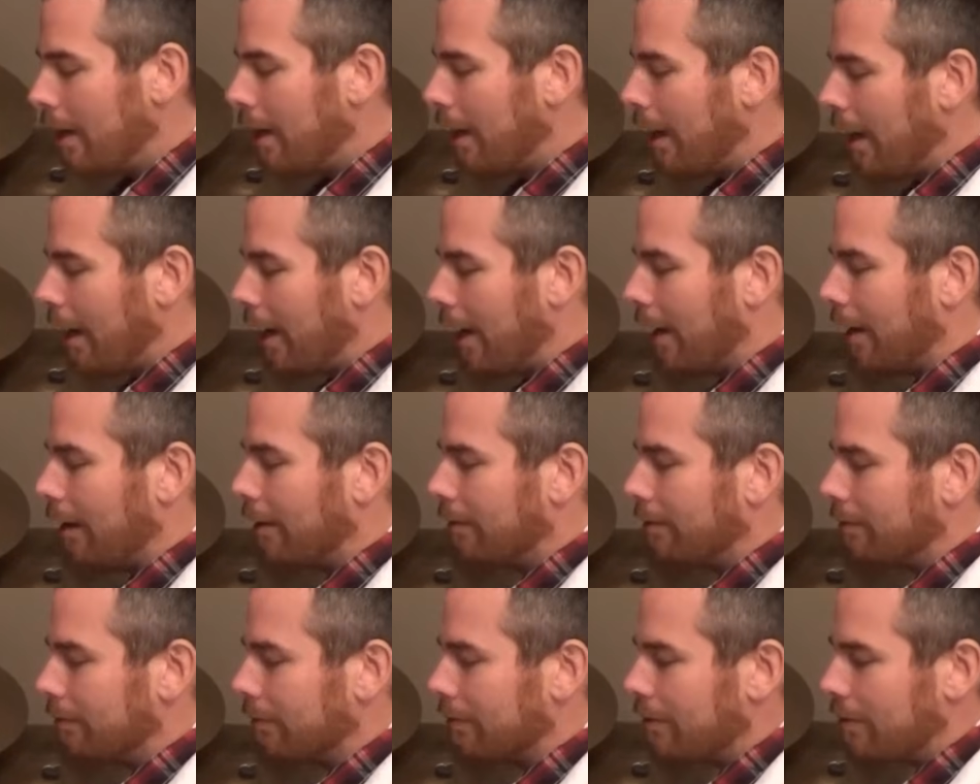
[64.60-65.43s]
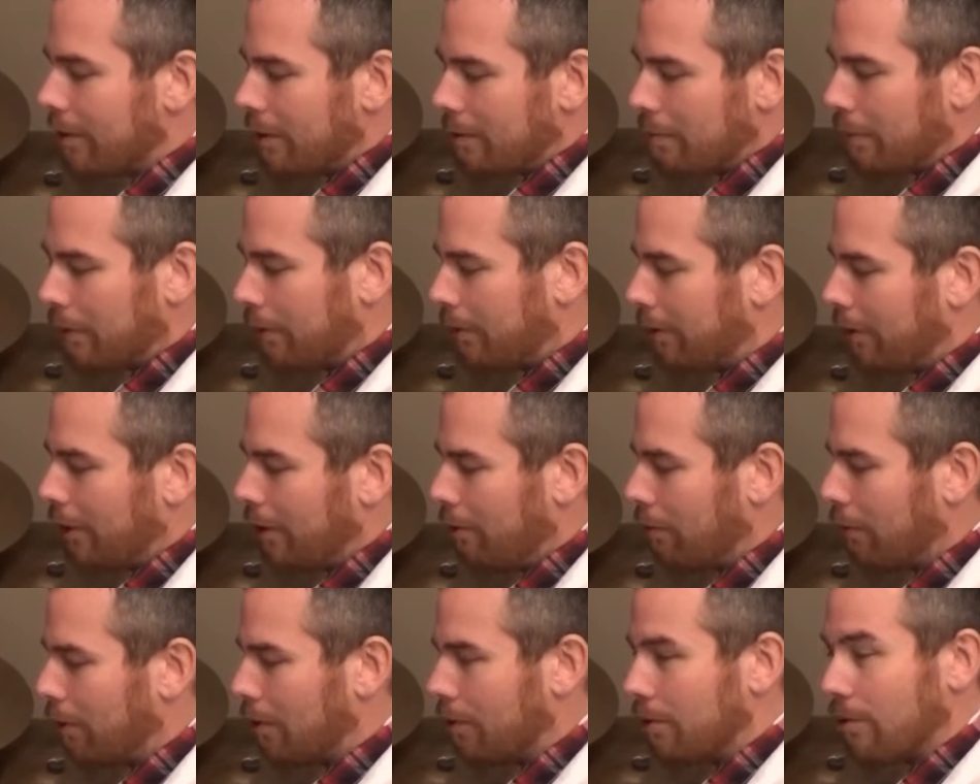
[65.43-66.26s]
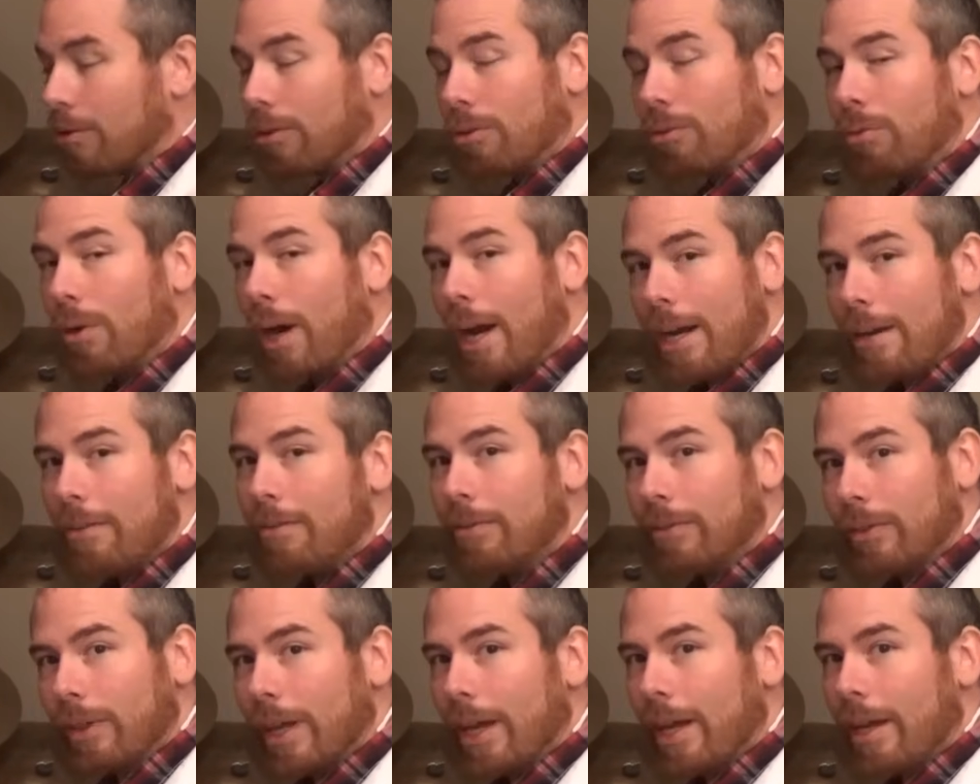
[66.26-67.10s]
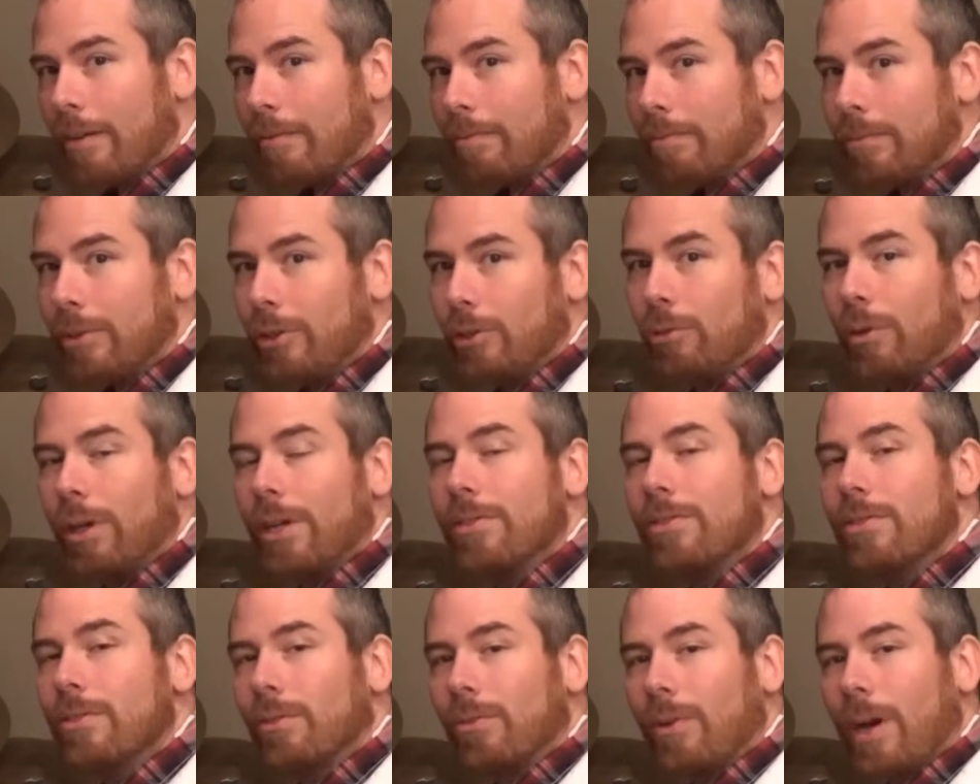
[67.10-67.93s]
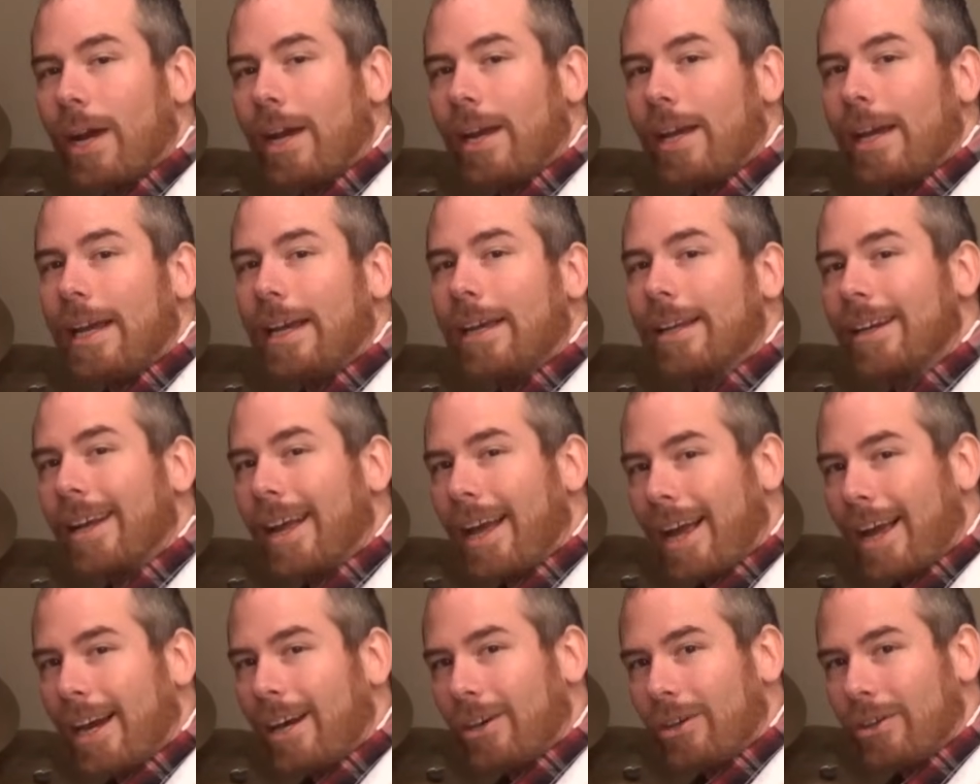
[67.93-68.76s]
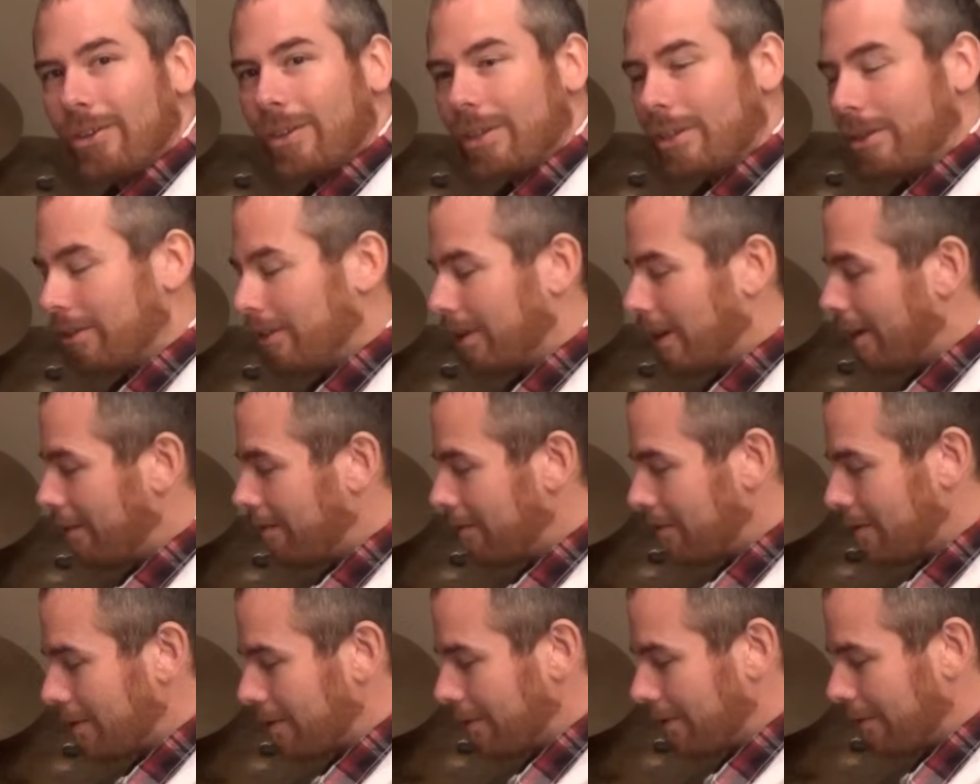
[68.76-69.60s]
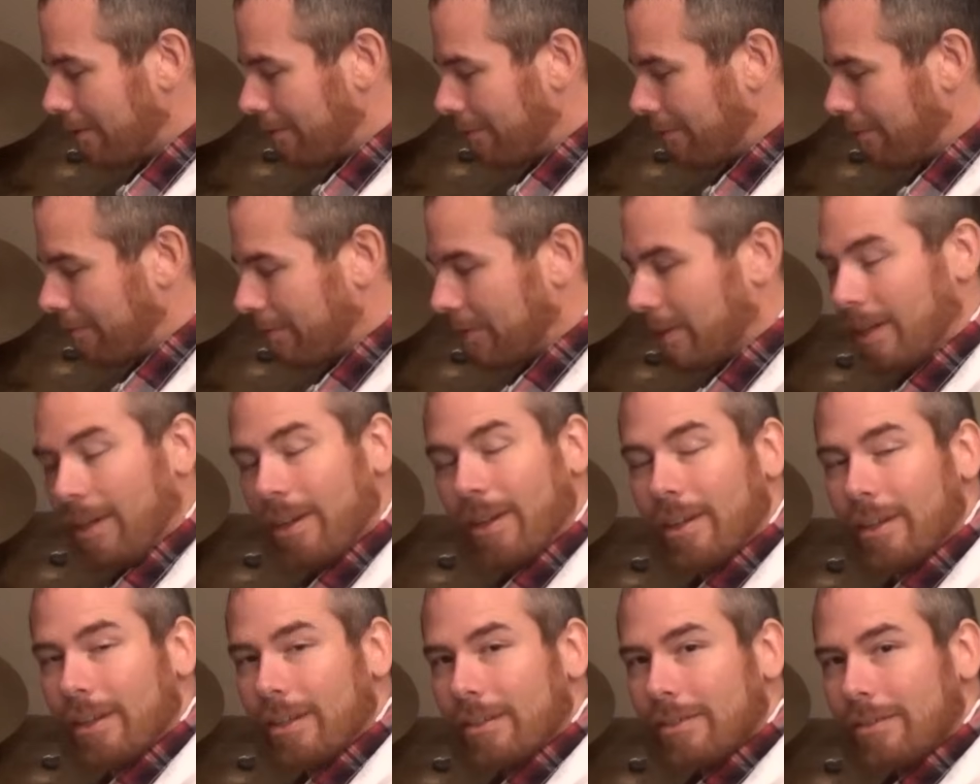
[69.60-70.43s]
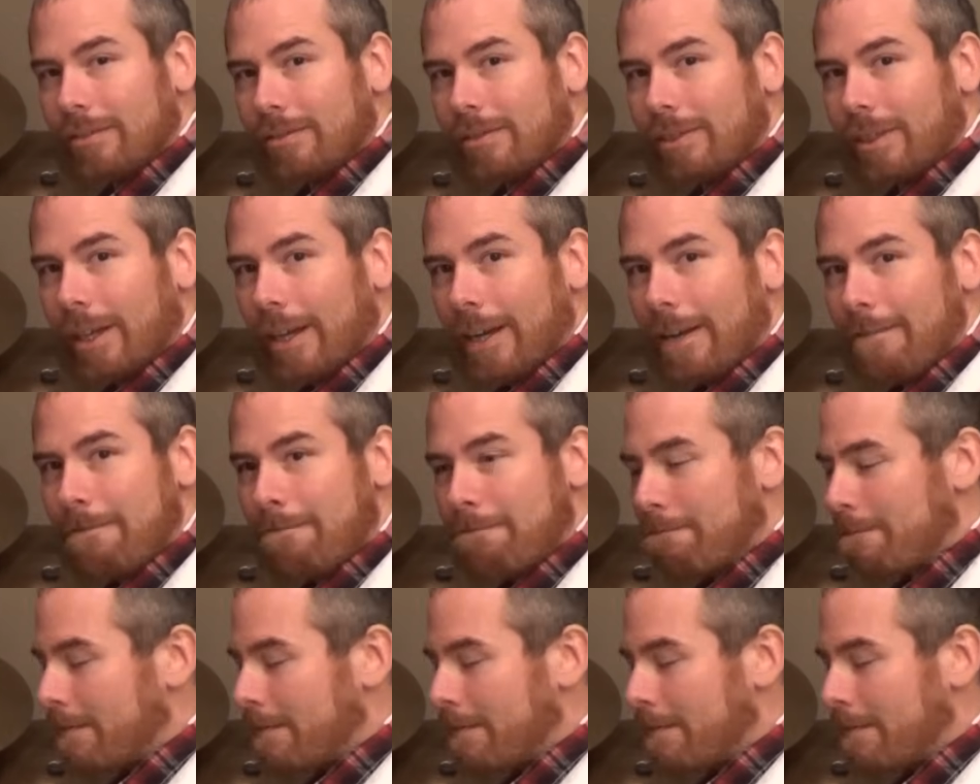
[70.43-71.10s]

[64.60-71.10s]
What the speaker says: And typically you want to do a right flam. You raise the right hand higher than your left. Okay?